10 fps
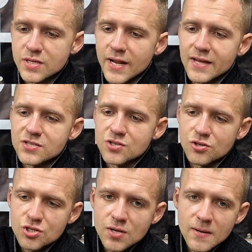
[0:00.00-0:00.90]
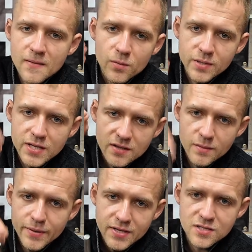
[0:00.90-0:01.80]
And as such, we needed
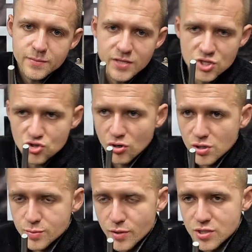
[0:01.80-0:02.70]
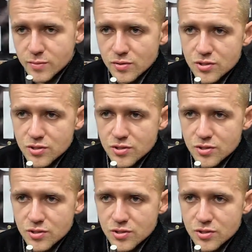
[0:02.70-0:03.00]
the pin to be as strong as possible.